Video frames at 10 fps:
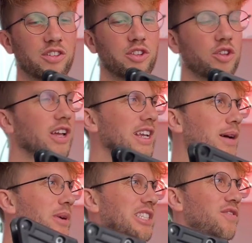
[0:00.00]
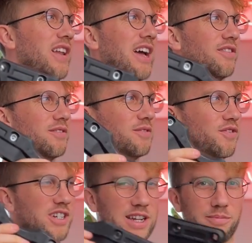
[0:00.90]
so in our best flat
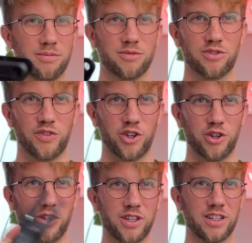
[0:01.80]
frame review,